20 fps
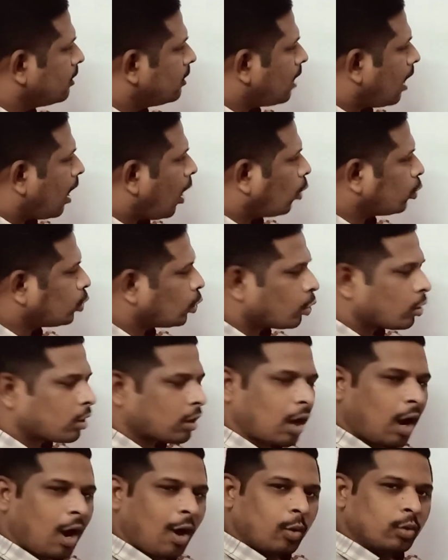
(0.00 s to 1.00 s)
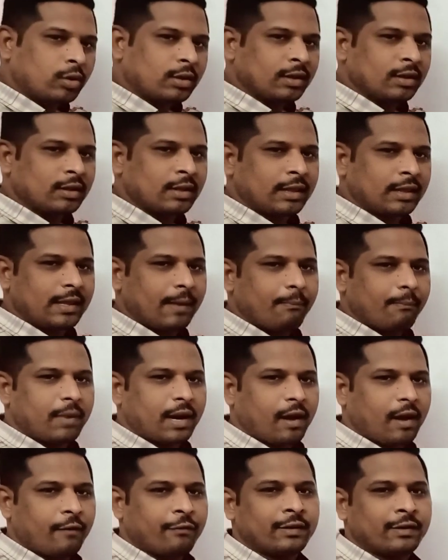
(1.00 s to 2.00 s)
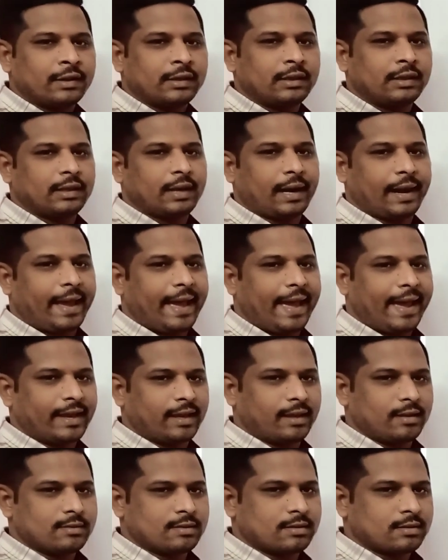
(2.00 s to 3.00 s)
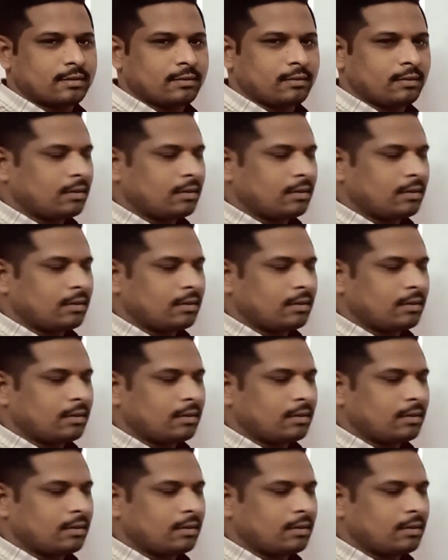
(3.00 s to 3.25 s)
how to count the number of triangles.